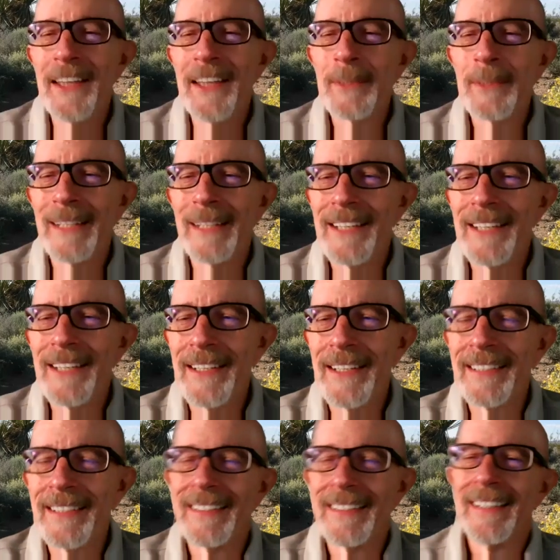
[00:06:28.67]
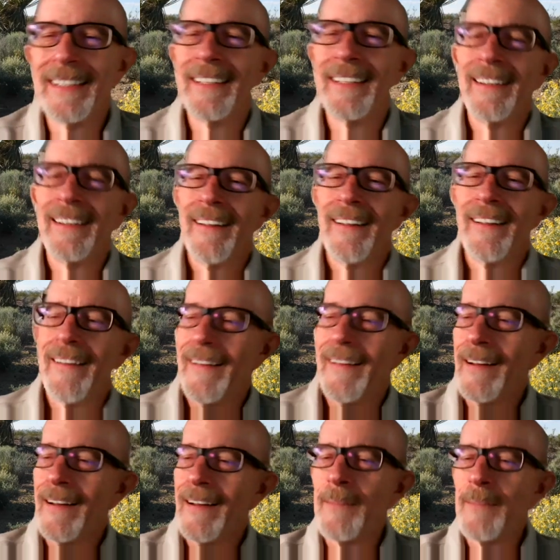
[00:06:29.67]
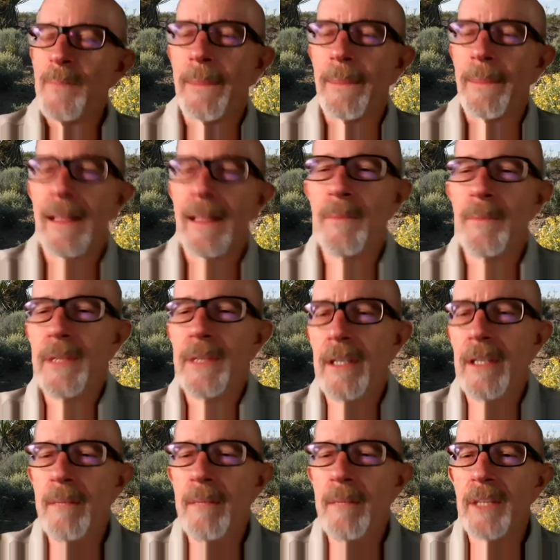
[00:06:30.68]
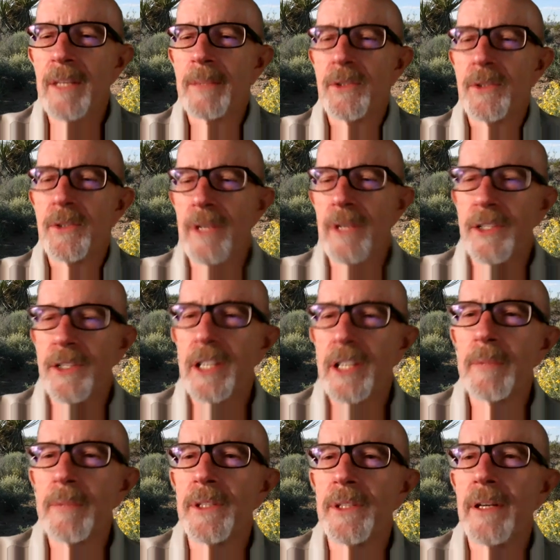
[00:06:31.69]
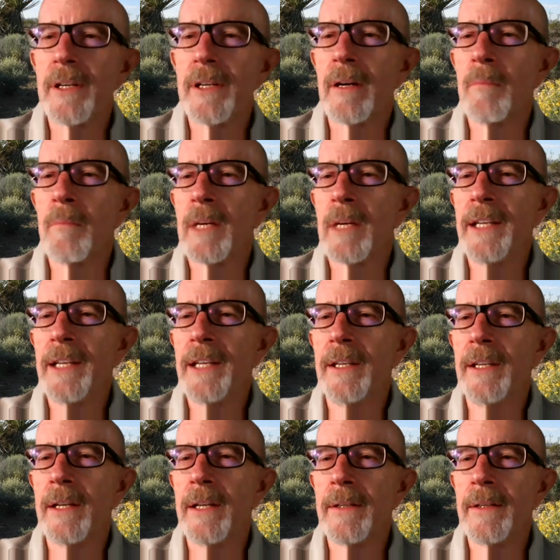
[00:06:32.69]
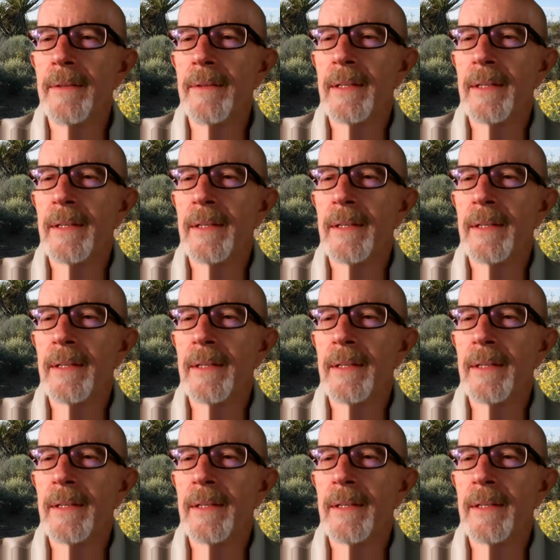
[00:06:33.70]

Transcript: Thanks, Melissa. Let me make some screen adjustments here on my end.